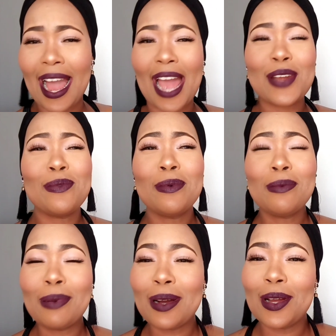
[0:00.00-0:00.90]
I
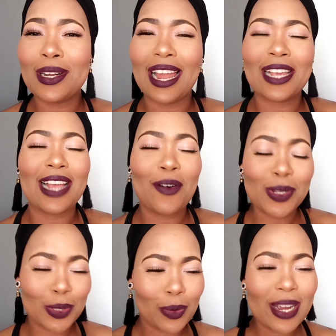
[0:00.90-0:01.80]
remember, like, I
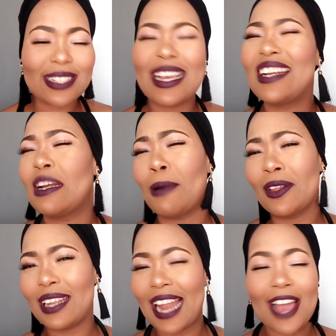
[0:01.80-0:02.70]
was so excited
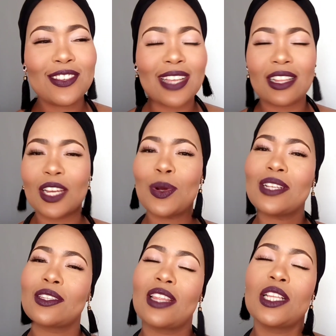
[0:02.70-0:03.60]
about the lifestyle. That was,
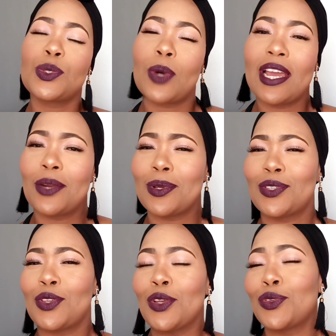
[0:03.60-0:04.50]
that's why it
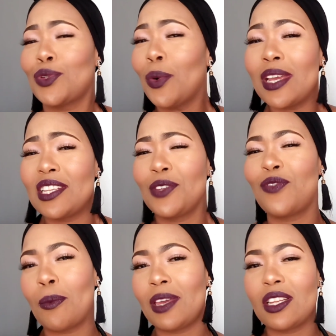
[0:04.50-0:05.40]
was so easy
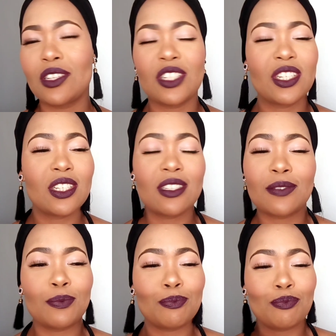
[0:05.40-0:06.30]
for me to just
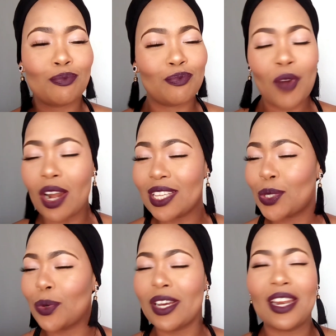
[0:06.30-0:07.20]
fall
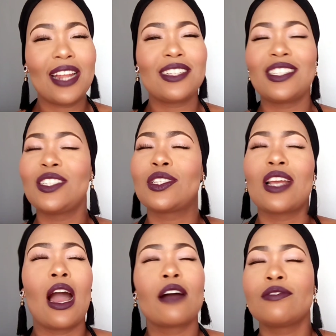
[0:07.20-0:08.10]
into it and just
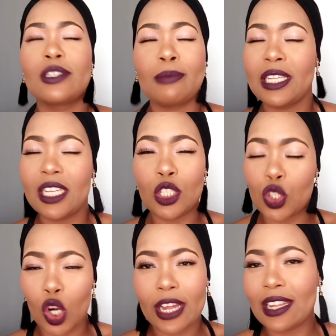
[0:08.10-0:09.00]
comfortably enjoy